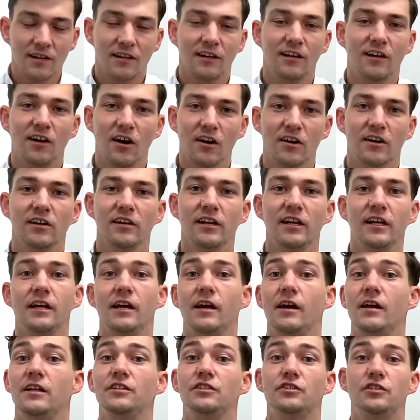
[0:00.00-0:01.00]

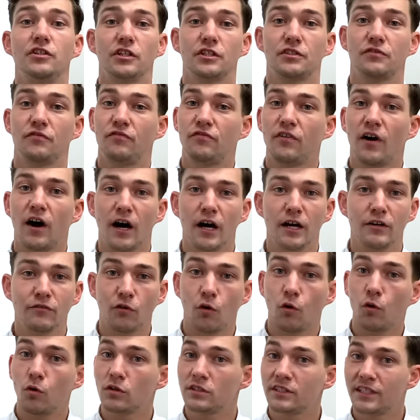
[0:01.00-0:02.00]
Luckily, in just 5
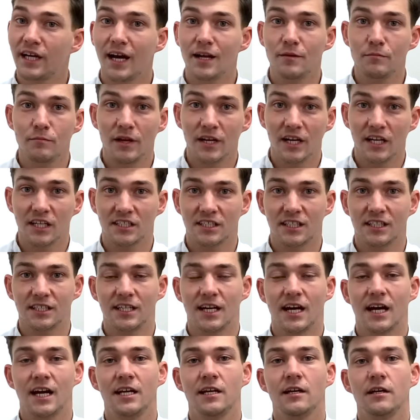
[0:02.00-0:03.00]
or 10 minutes a
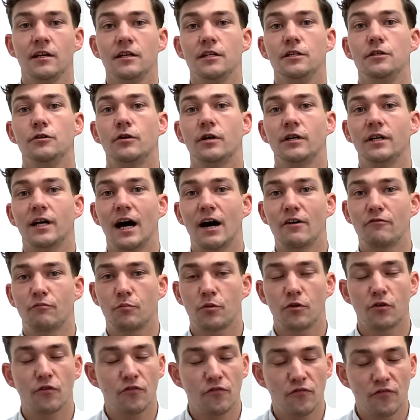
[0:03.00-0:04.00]
day, you can have
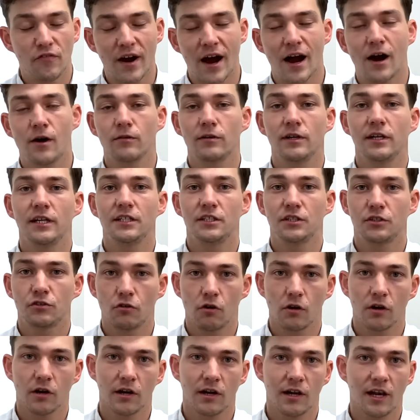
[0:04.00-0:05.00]
profoundly
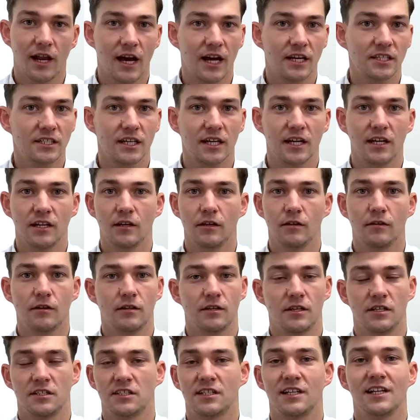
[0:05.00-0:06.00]
stronger legs in
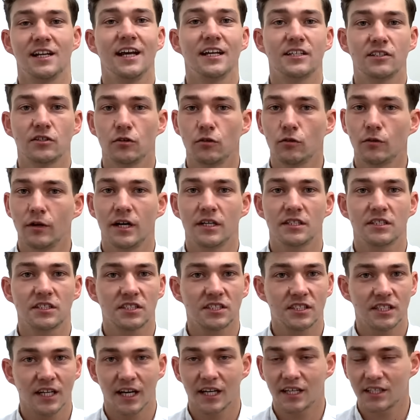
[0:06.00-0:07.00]
as little as
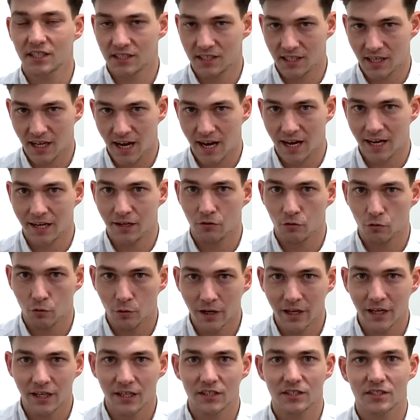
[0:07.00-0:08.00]
6 to 8
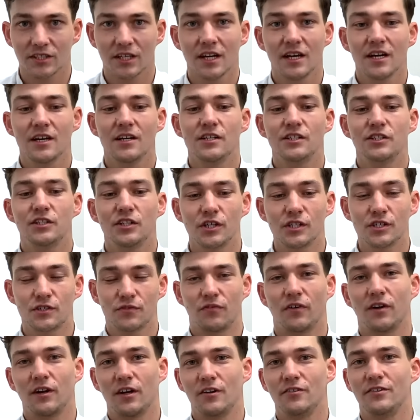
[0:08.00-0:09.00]
weeks. Just
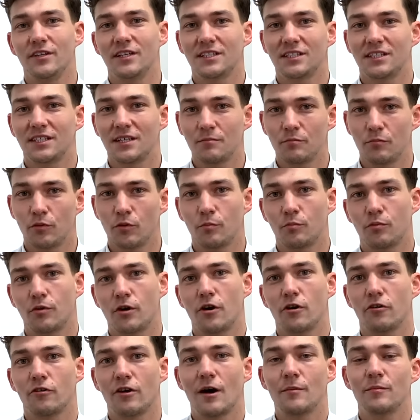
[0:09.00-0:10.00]
follow this simple
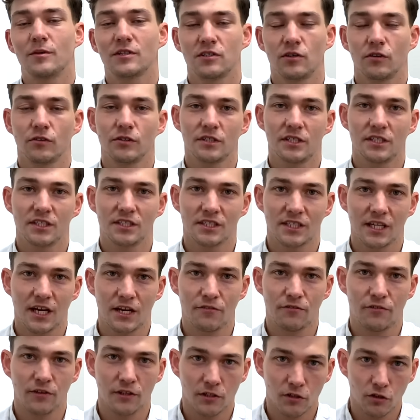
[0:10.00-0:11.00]
program as long as it's
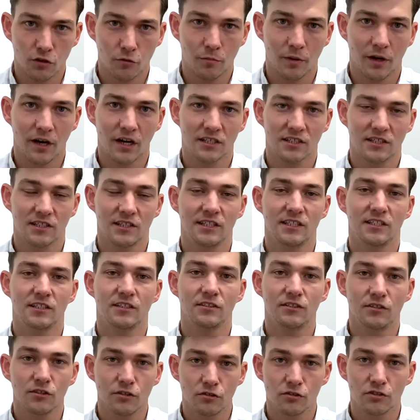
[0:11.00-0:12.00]
safe for you personally to
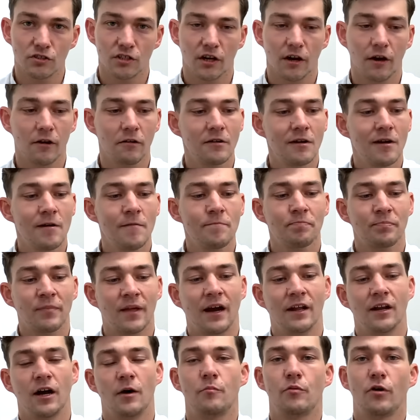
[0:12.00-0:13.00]
do so,
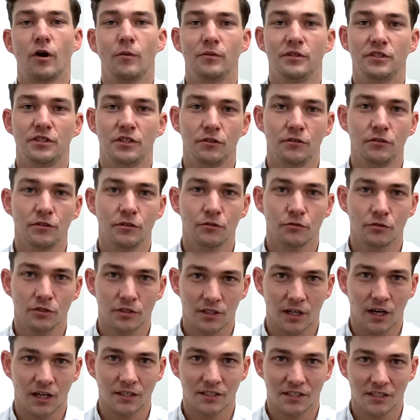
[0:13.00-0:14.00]
and I promise you, you'll
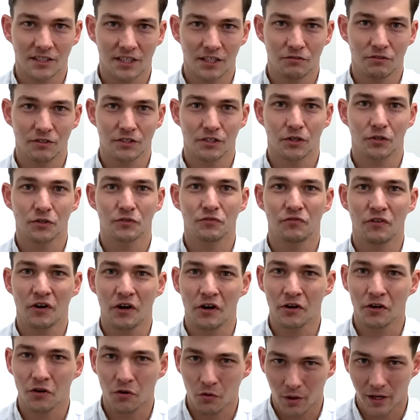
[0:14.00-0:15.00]
start to see results
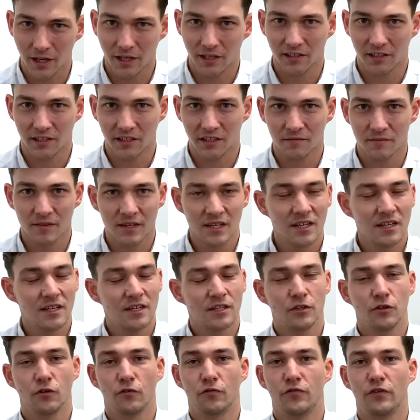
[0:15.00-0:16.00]
very quickly.
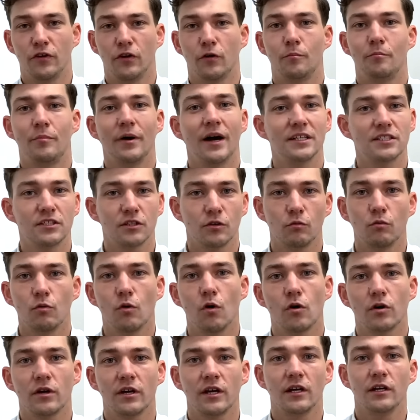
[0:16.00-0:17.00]
You'll feel better
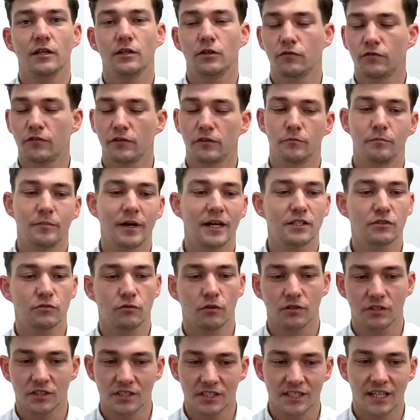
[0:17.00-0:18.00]
walking, you'll feel better
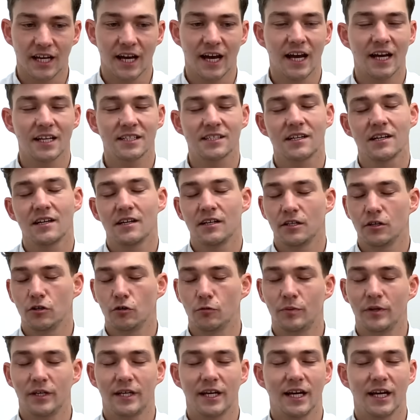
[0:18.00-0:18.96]
on stairs, you'll be